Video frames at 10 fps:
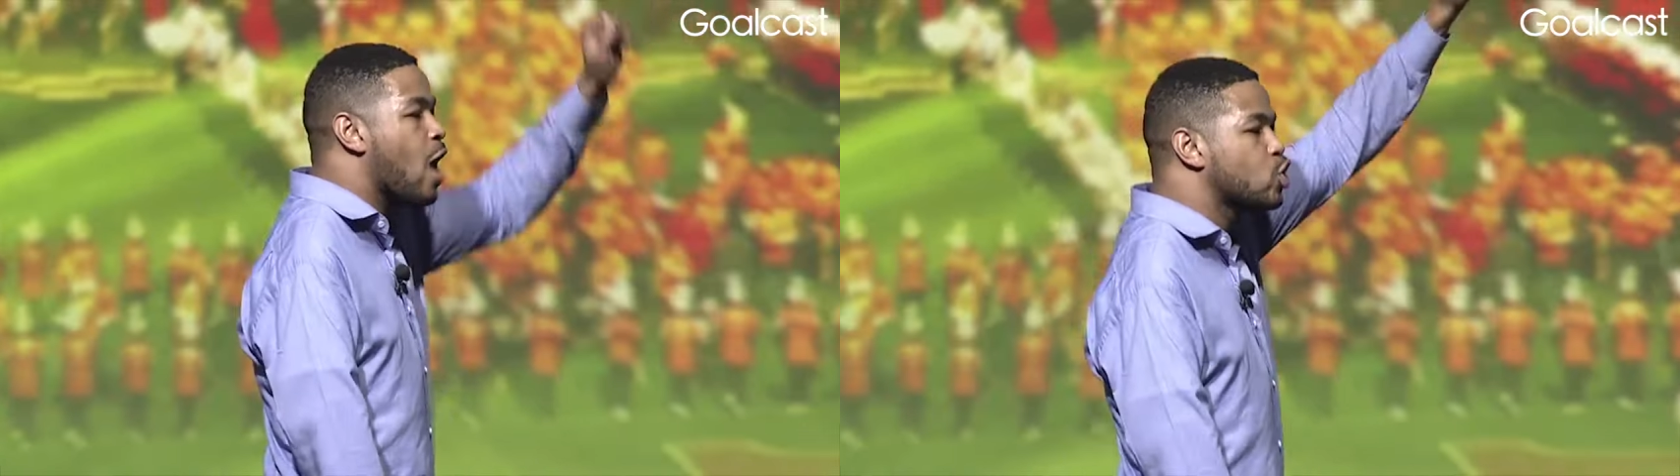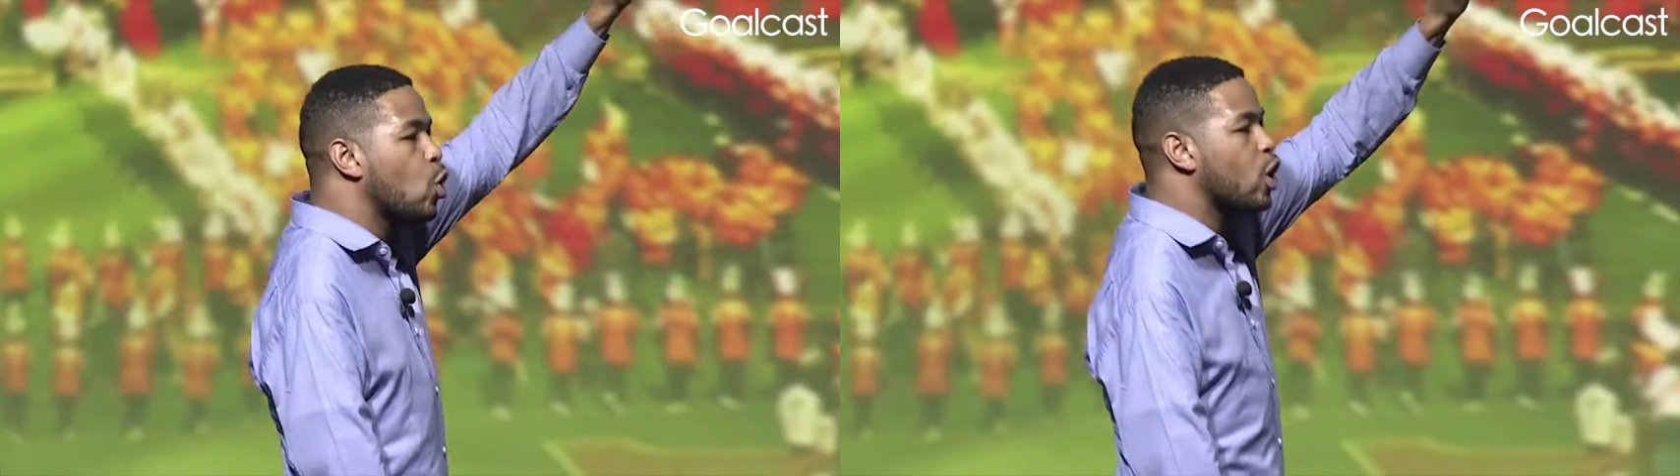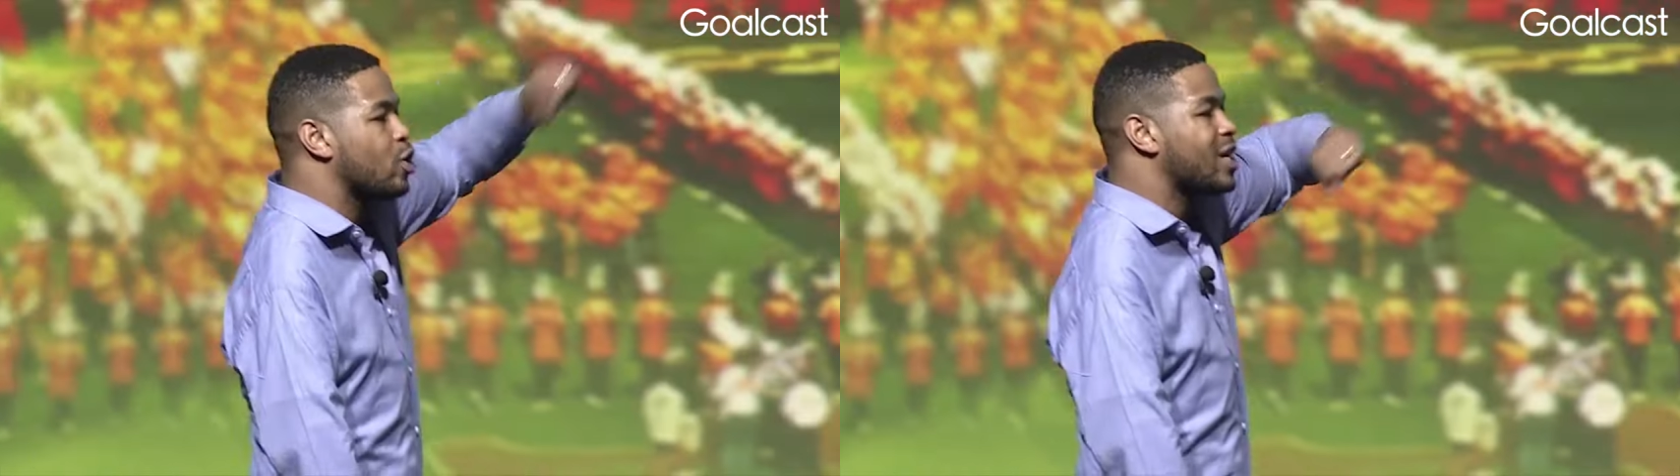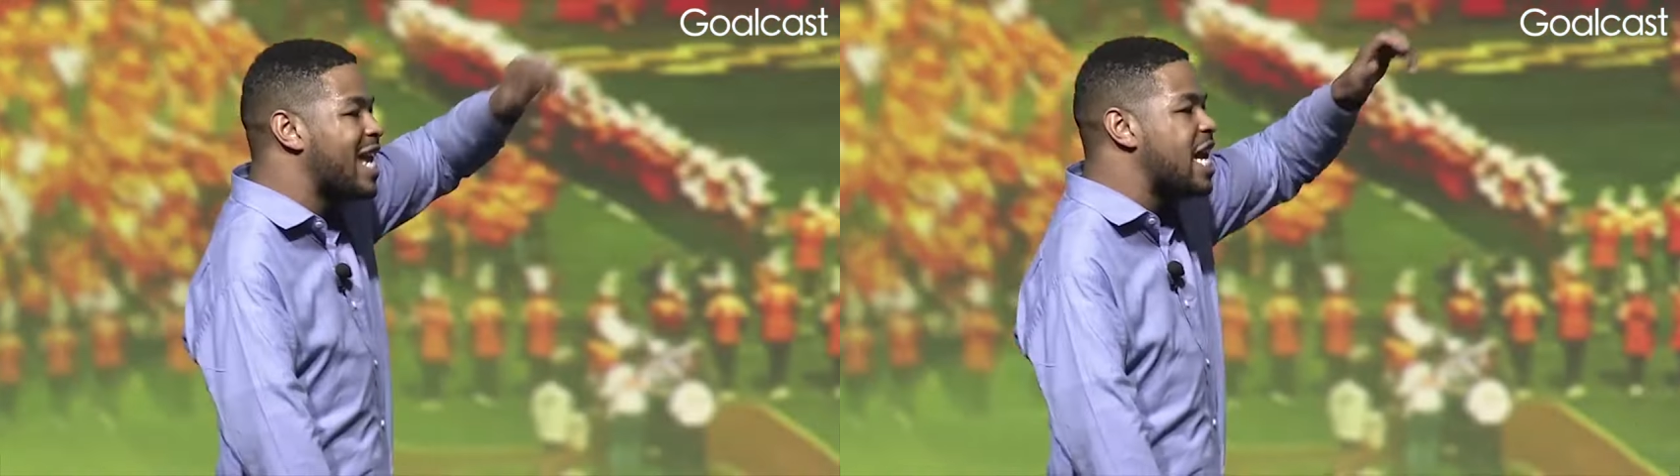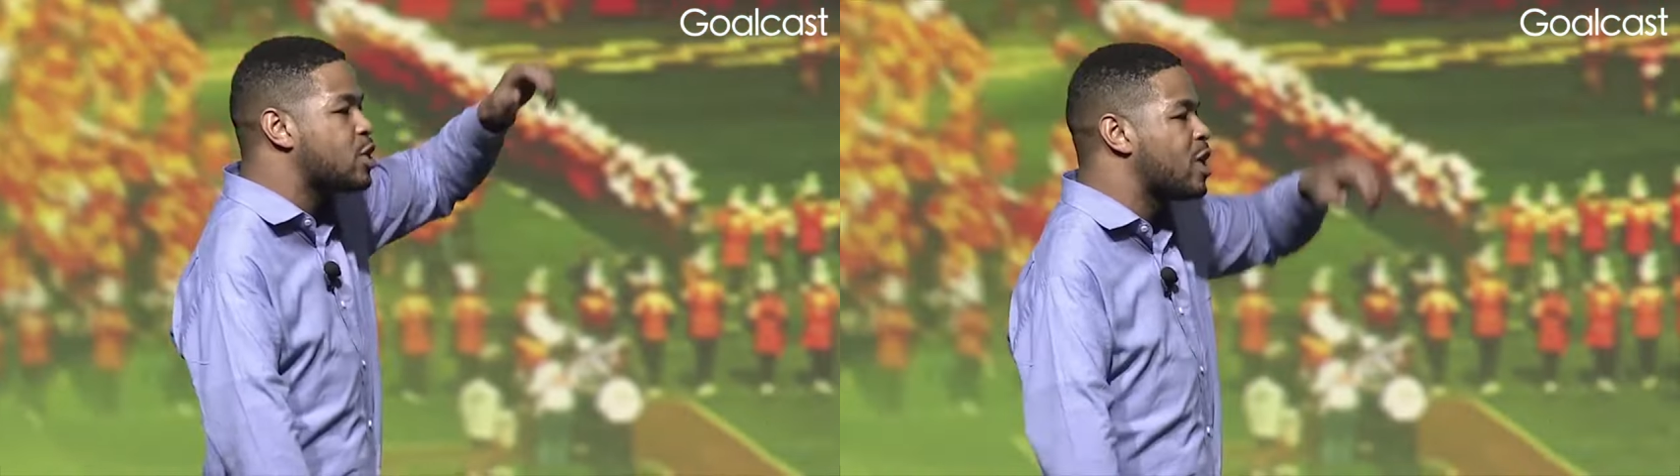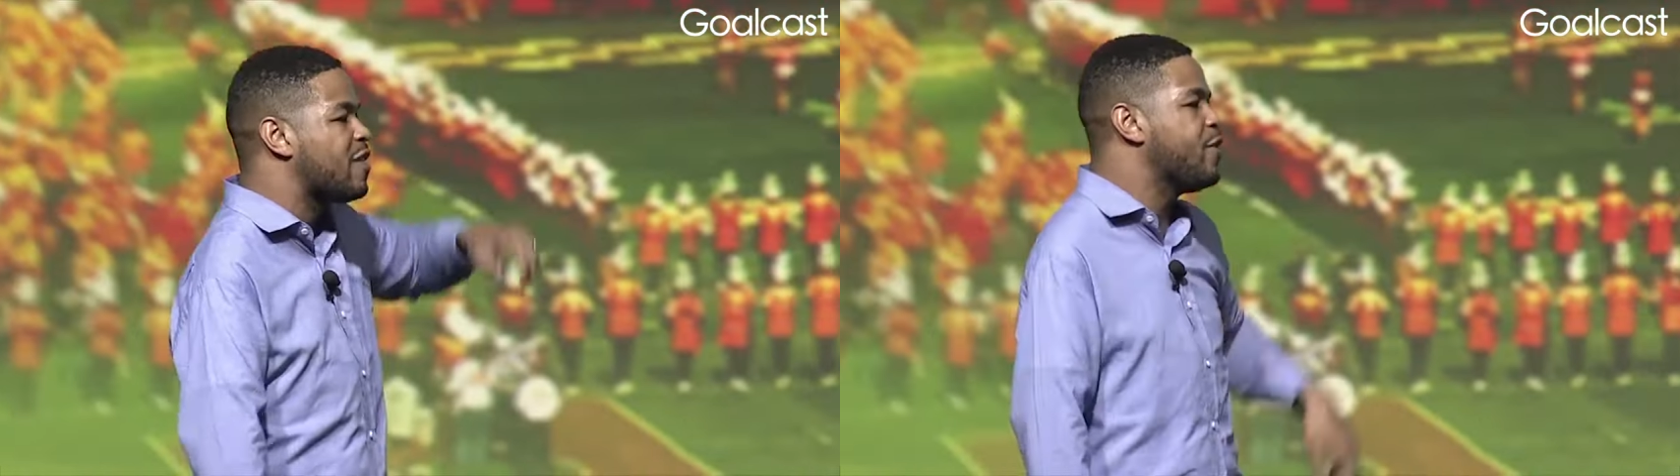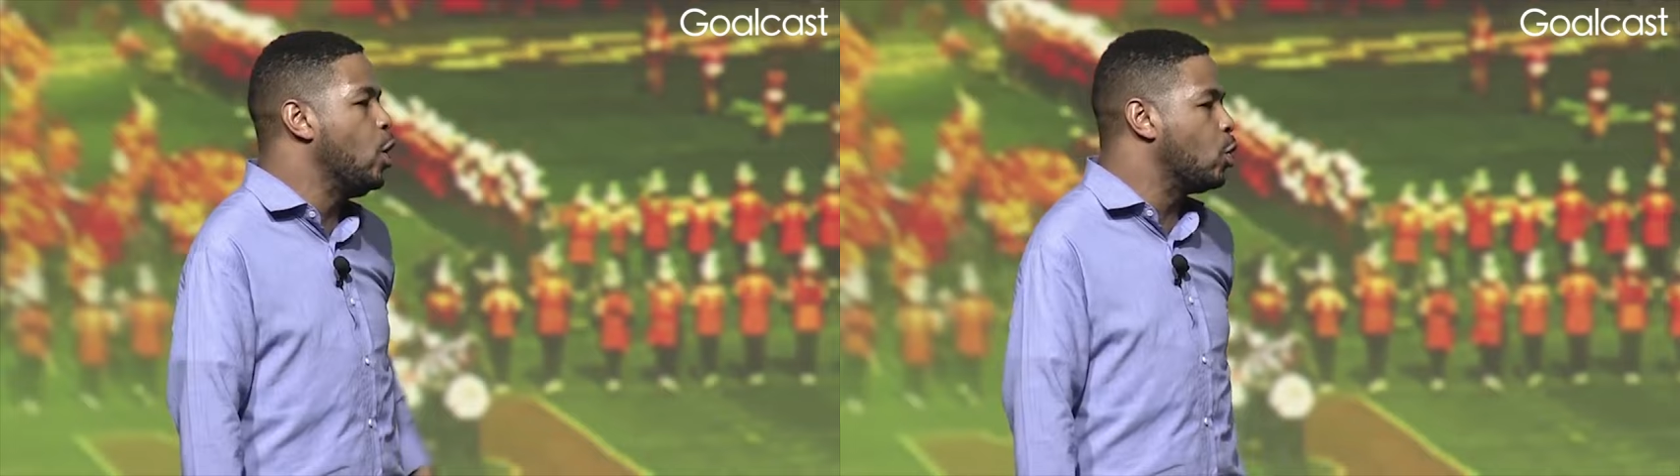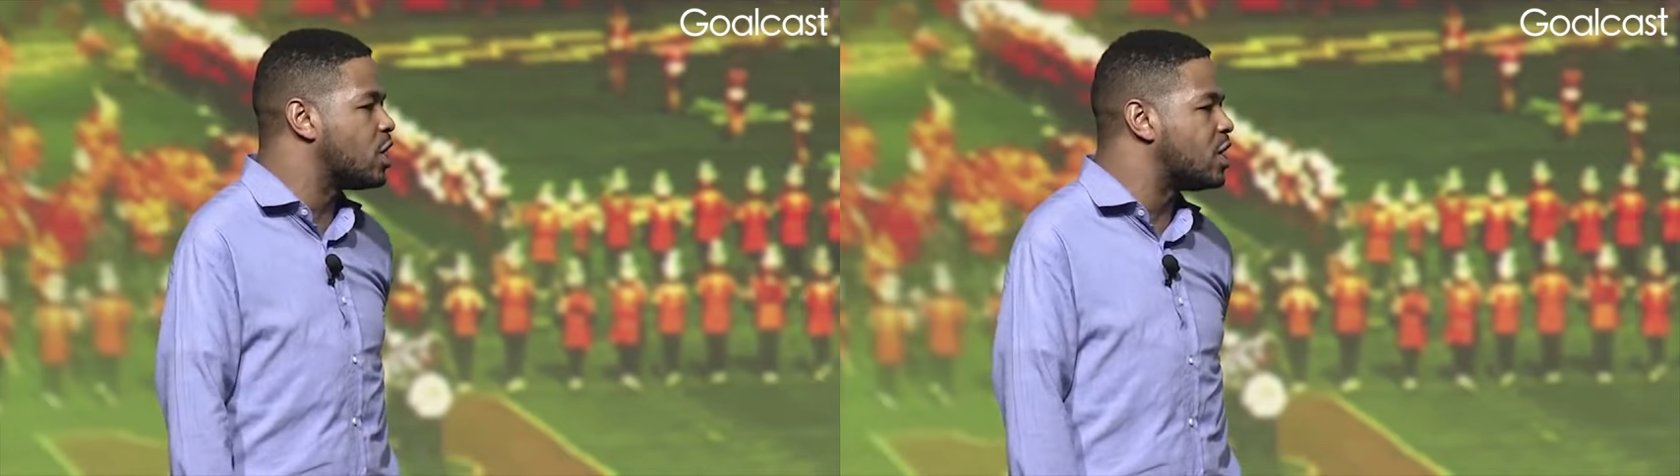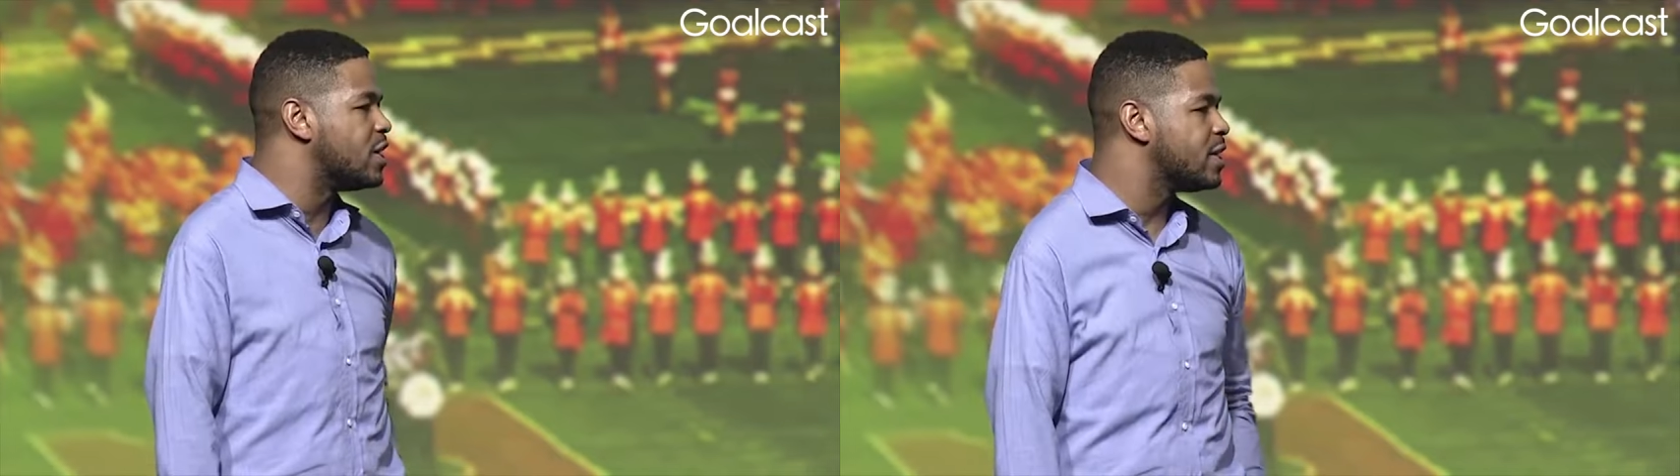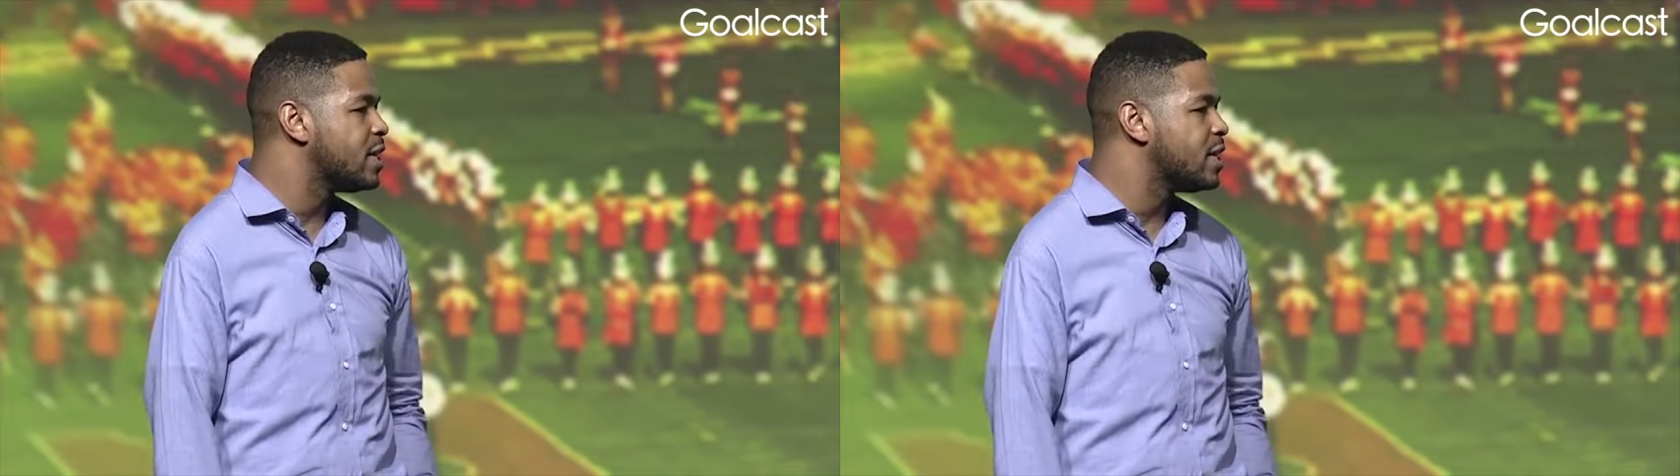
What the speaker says: I'll do it on the days when it feels good.